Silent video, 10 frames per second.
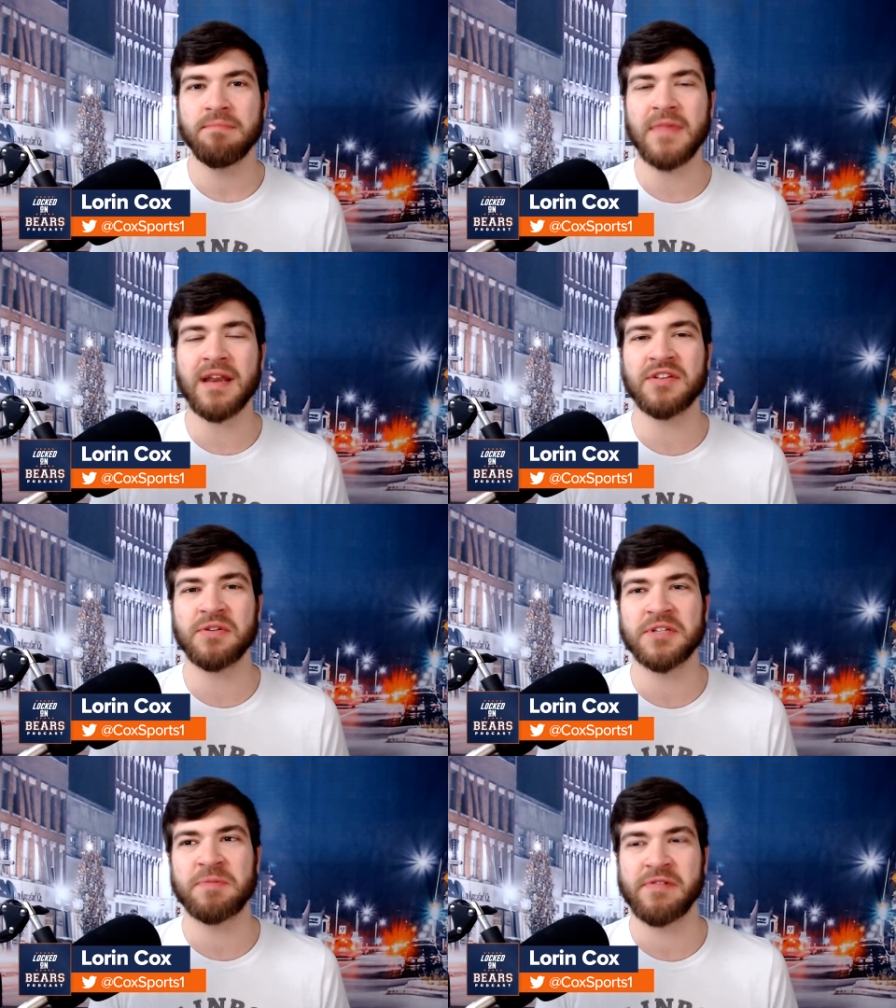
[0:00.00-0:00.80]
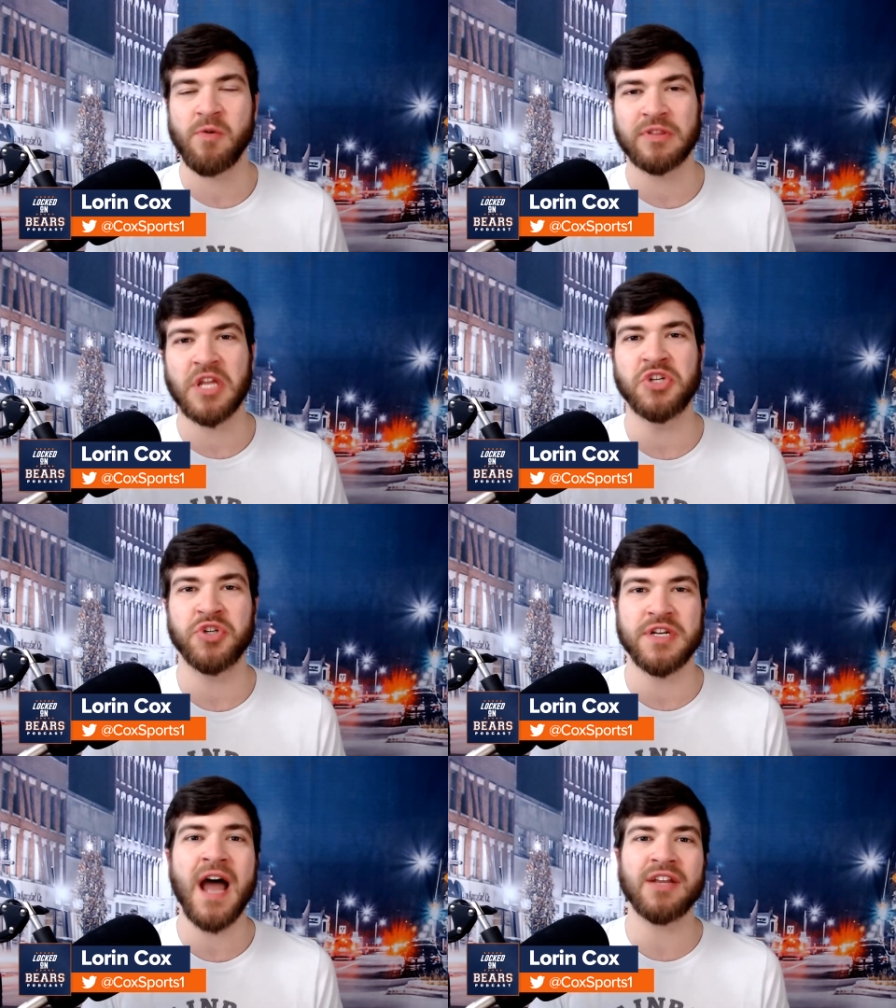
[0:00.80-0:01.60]
not necessarily specifically what they
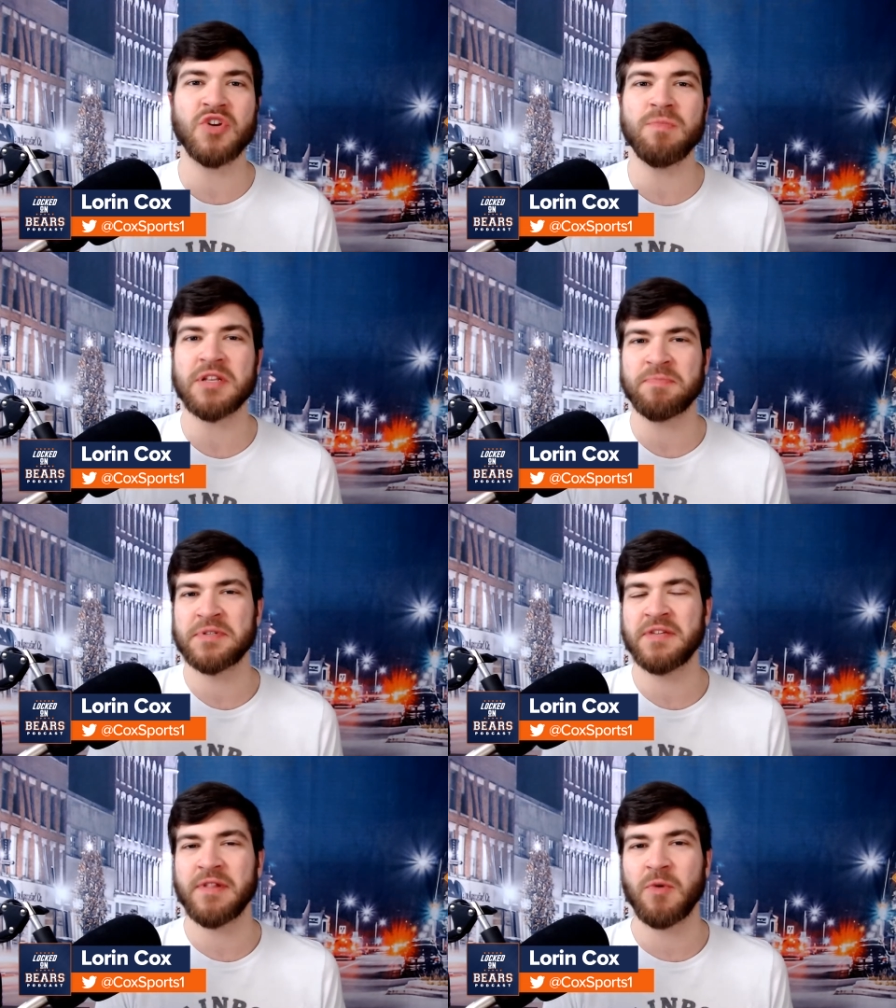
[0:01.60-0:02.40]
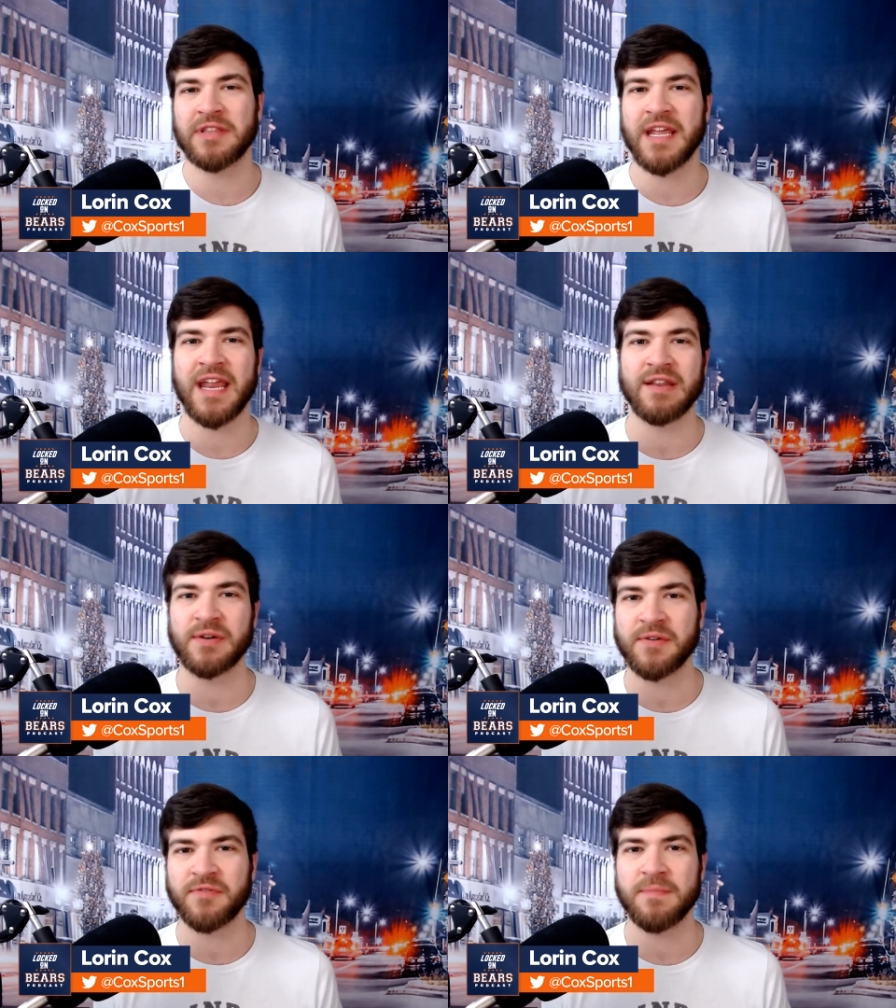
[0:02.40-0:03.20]
should not do, but specifically what they can
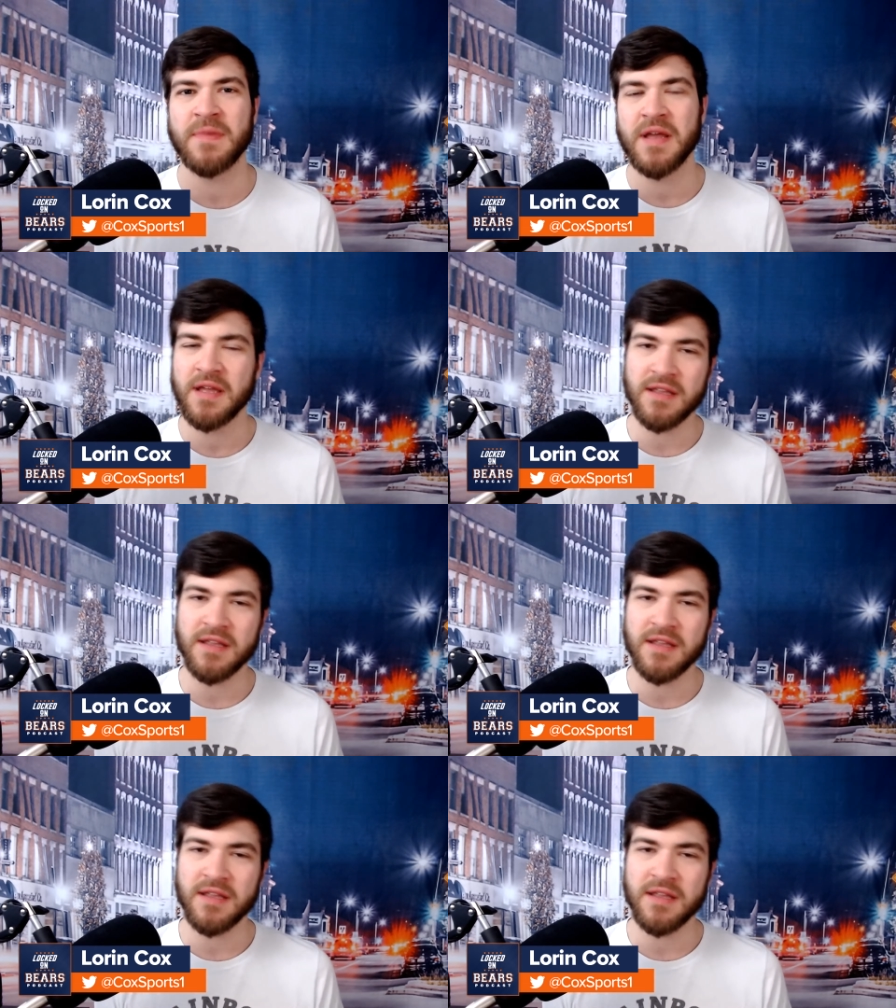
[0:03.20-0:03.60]
learn from,